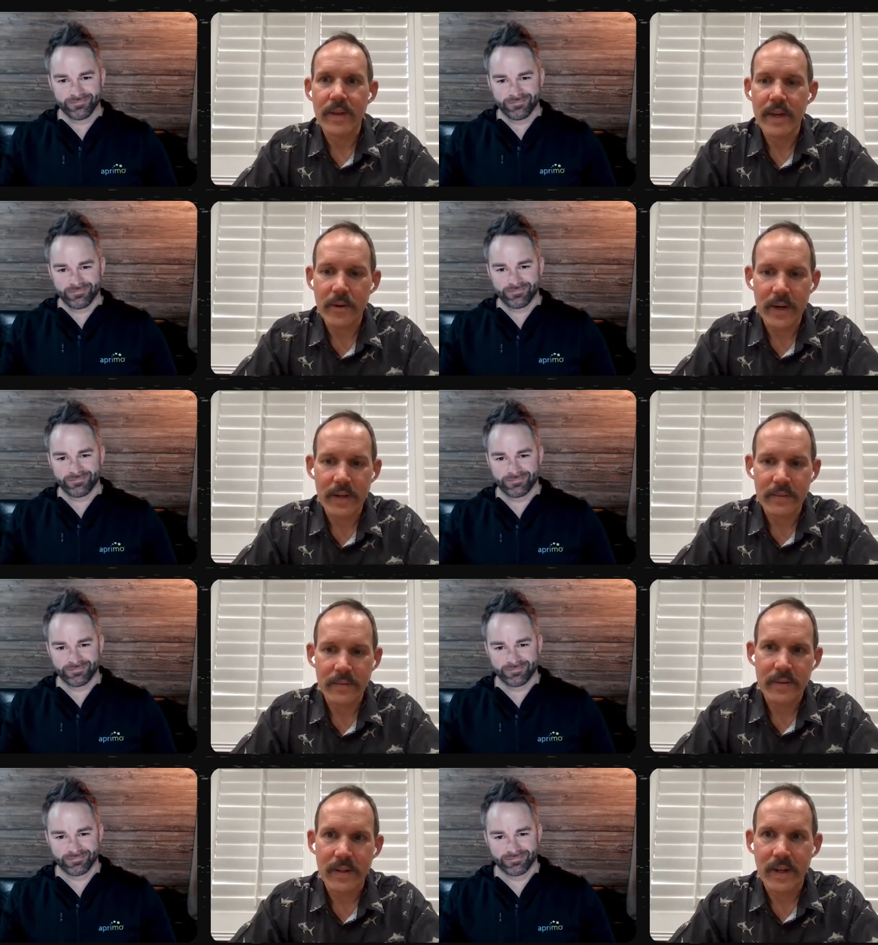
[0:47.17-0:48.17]
Speaker 1: Thank you, Ed.
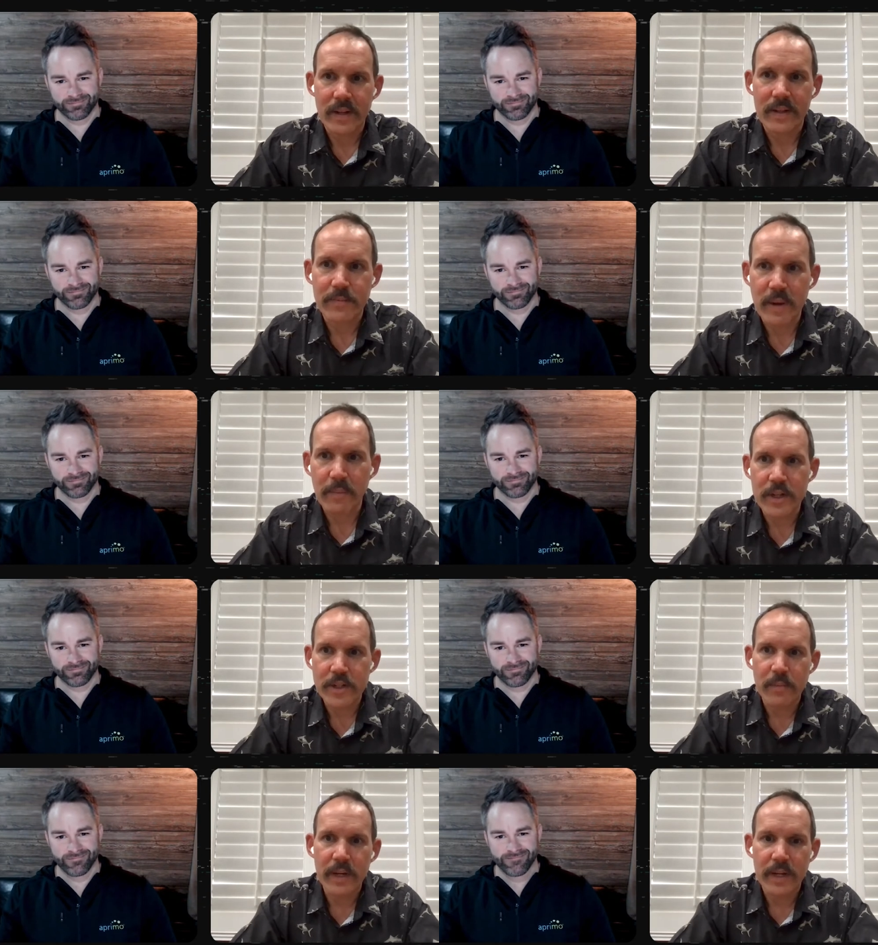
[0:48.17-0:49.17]
My
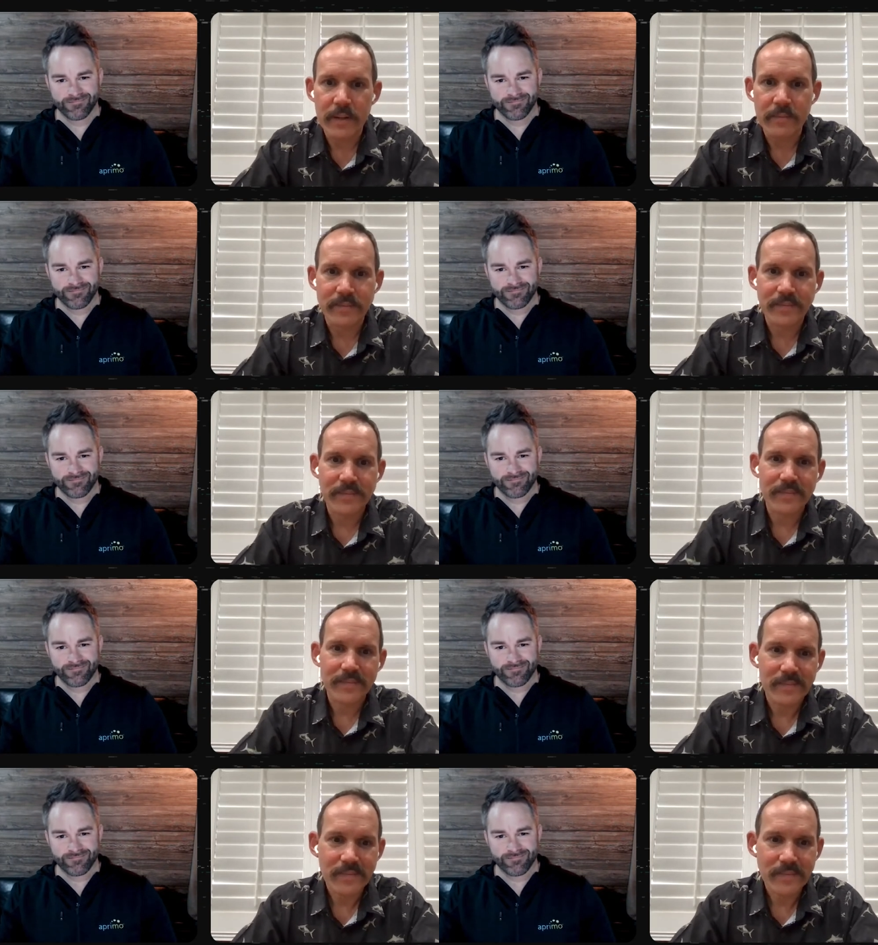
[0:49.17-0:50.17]
pleasure to be here.
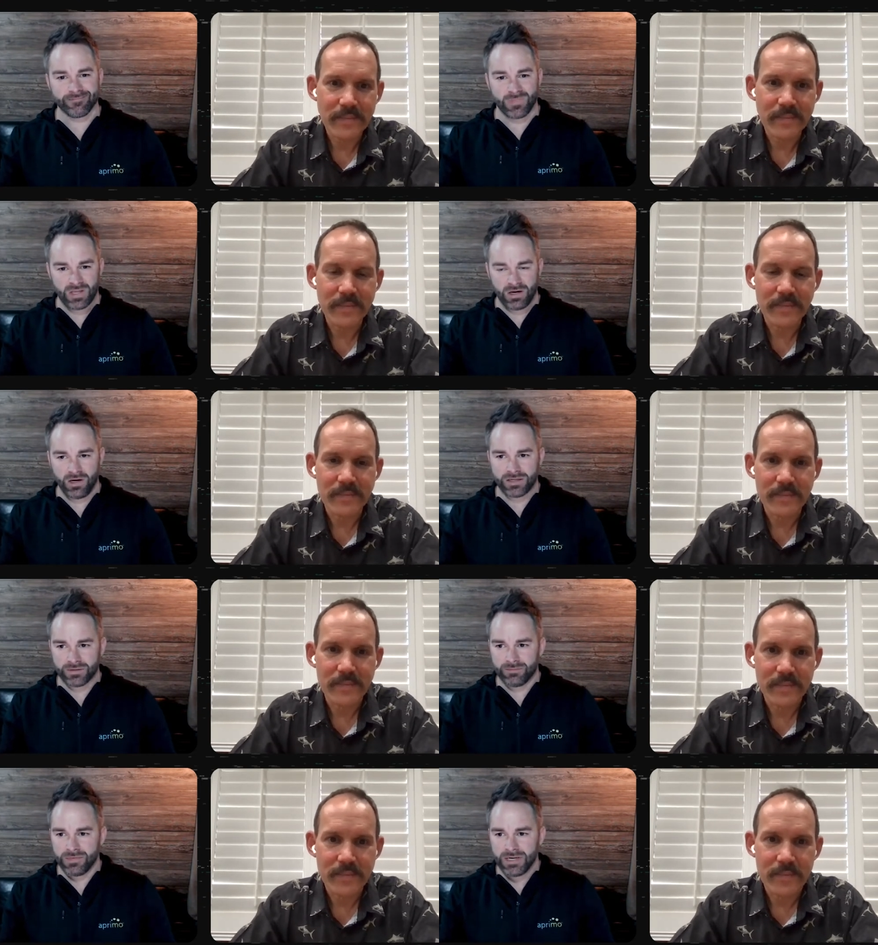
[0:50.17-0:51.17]

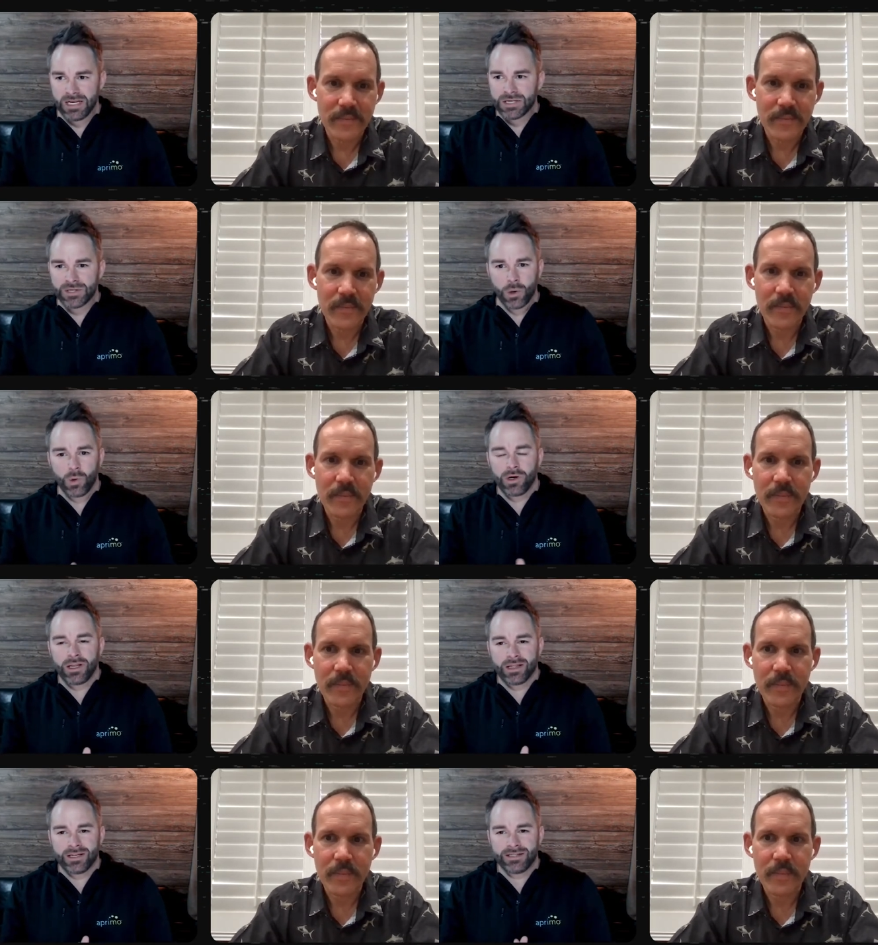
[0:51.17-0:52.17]
Speaker 2: Awesome. So
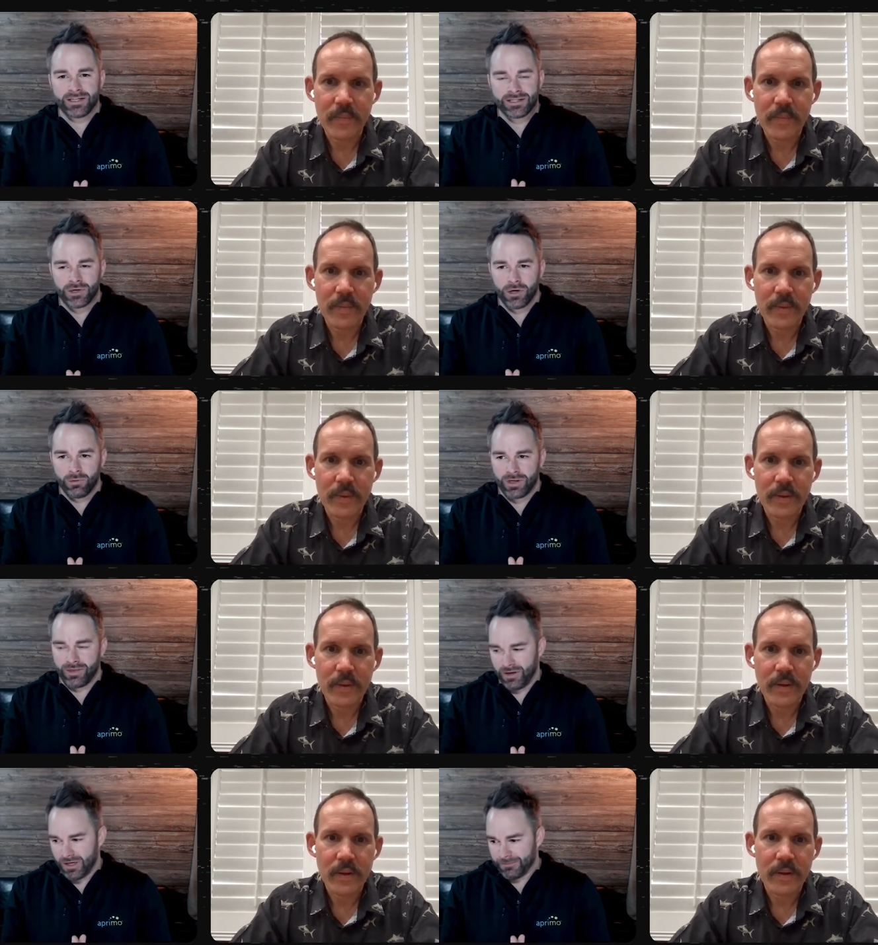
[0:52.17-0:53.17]
let's start
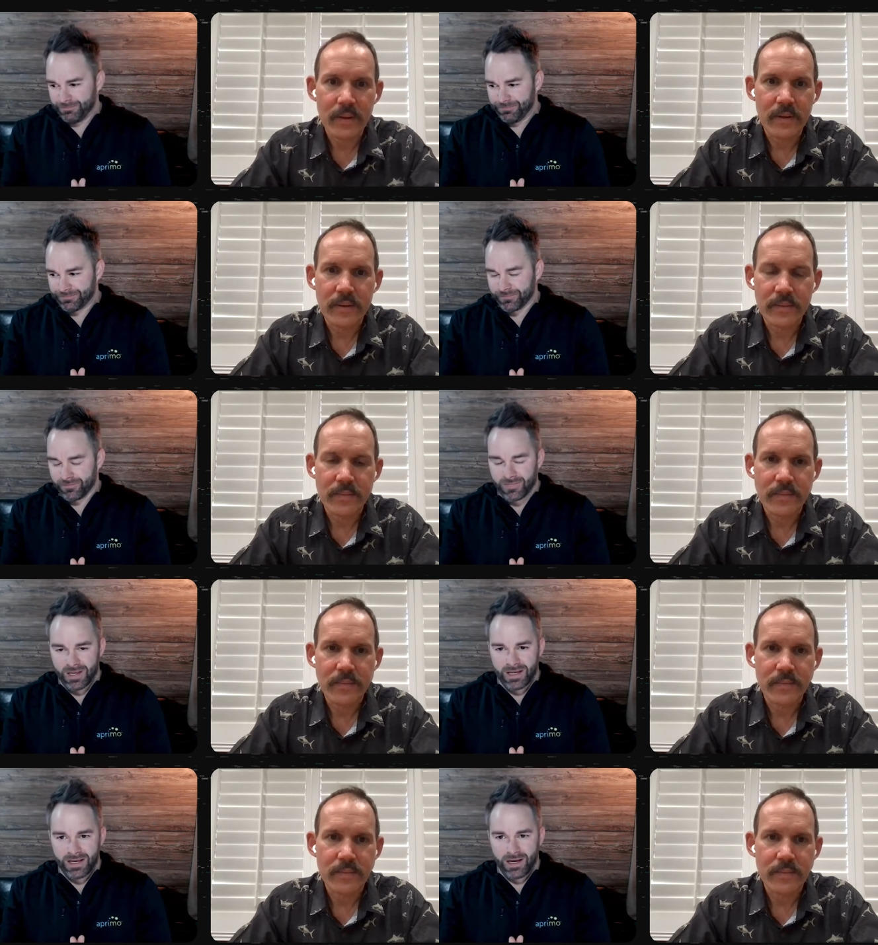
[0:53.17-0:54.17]
with
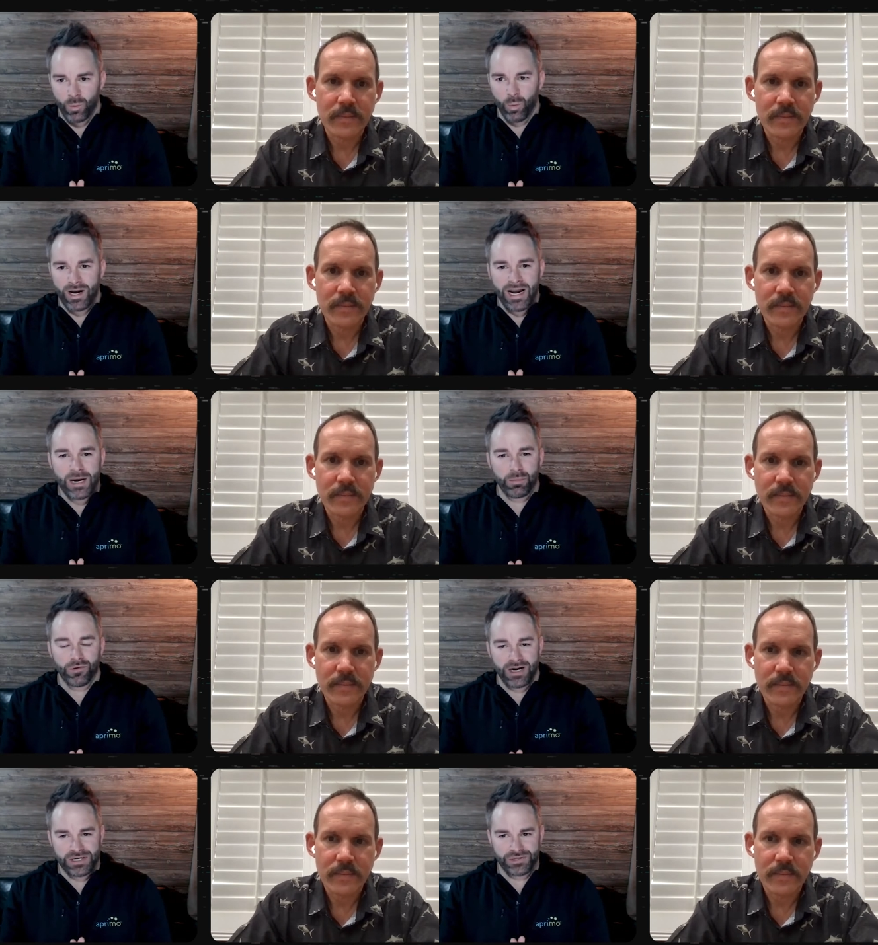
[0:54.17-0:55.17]
what kind of
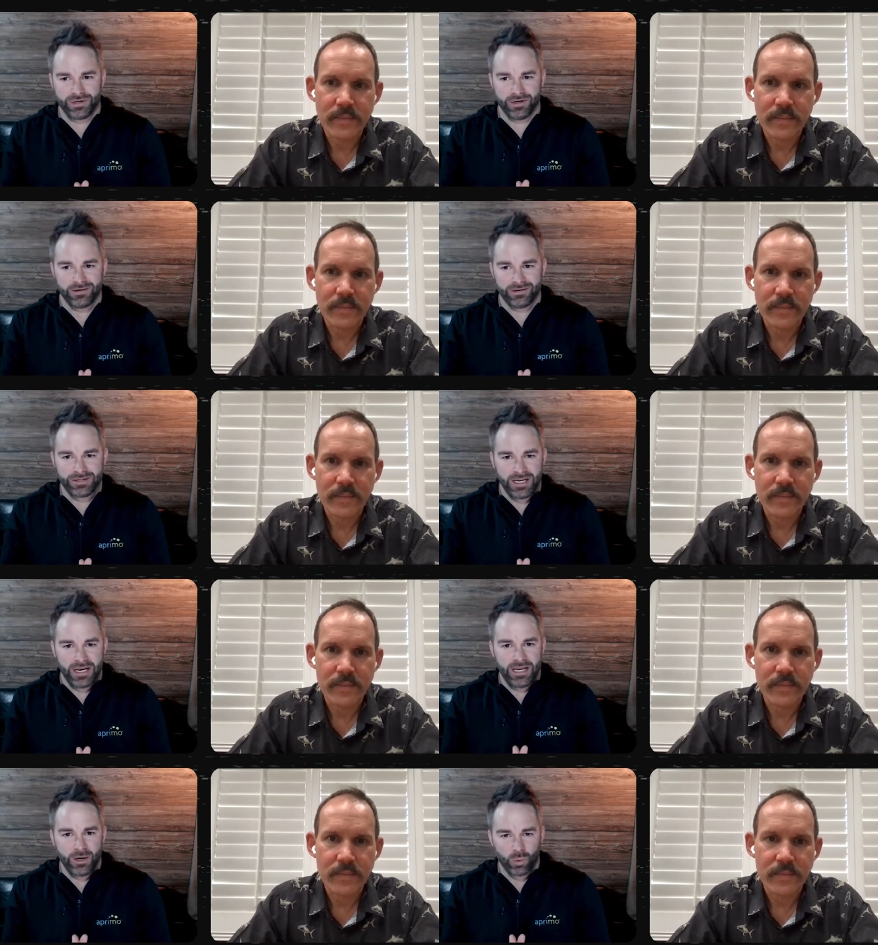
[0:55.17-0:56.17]
pressure
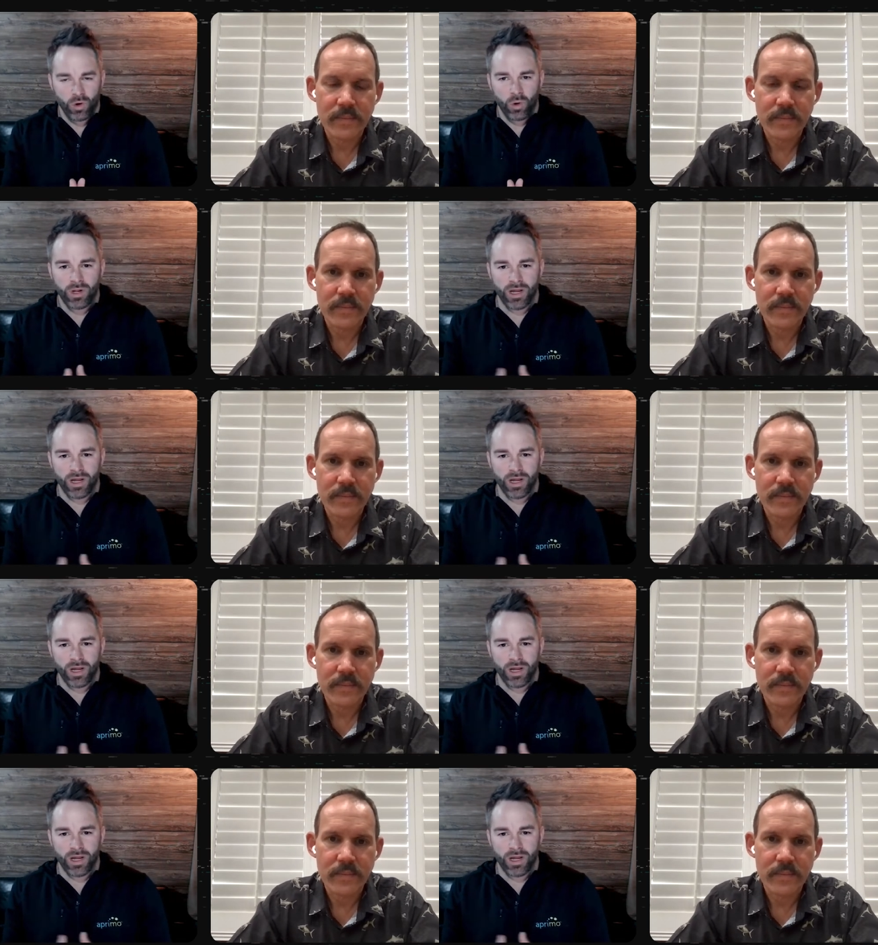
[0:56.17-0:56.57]
in a role